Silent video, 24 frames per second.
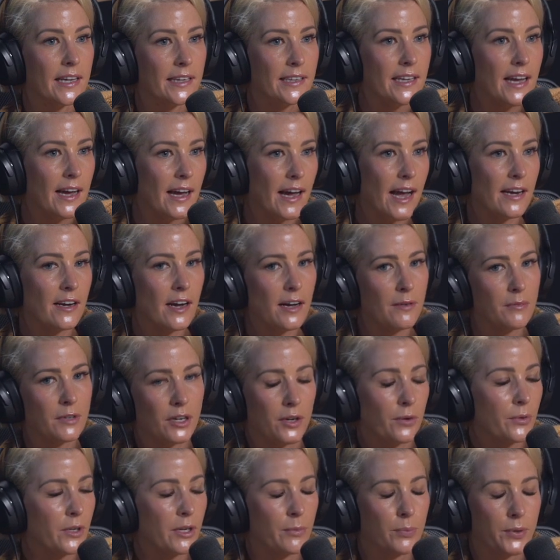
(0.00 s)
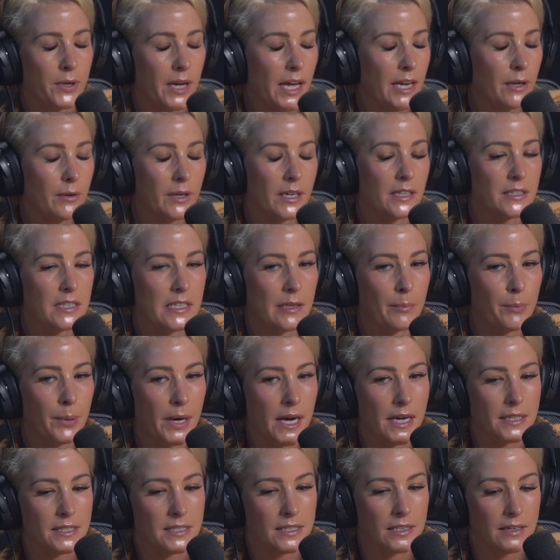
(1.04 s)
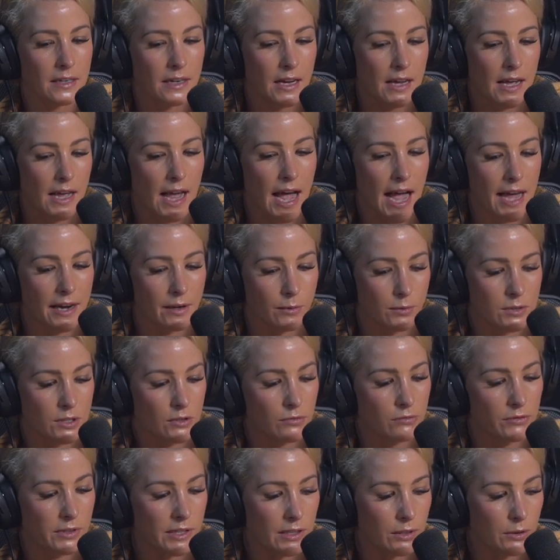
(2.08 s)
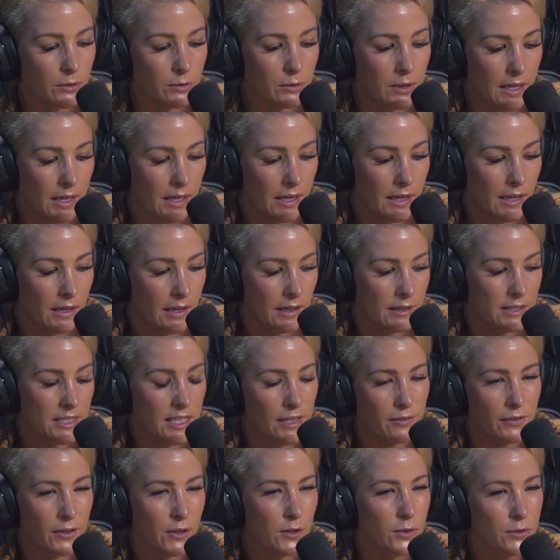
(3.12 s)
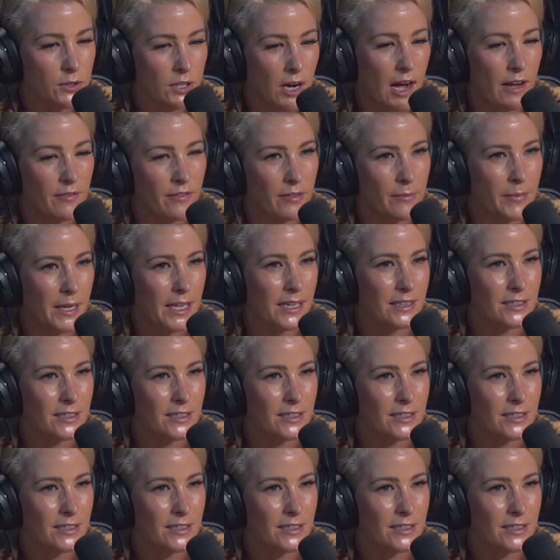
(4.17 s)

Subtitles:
Exactly, and I don't want to put anyone under the bus. And it was a real difficult time for me to